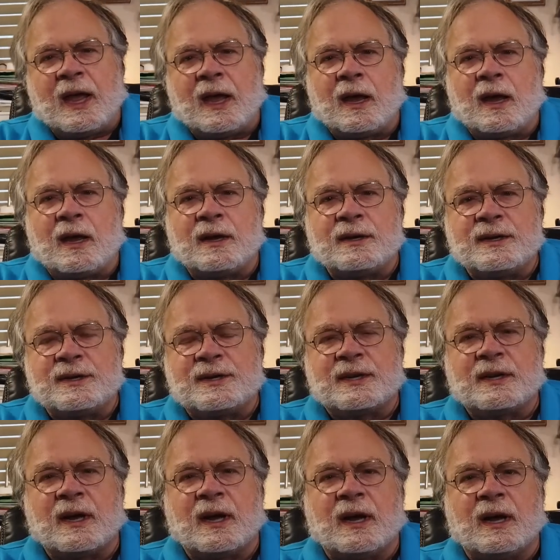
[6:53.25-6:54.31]
And
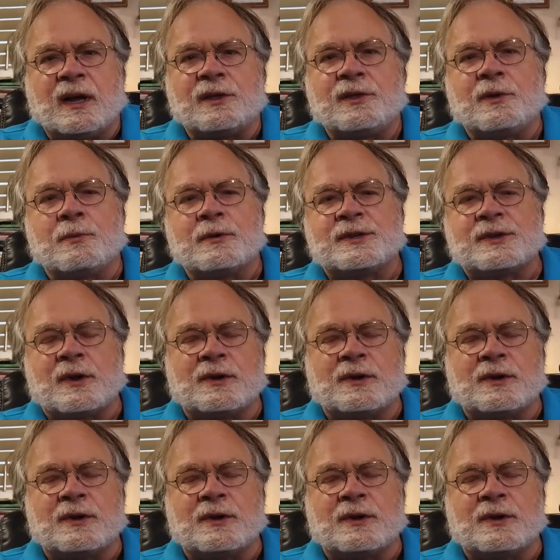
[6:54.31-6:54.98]
uh, there was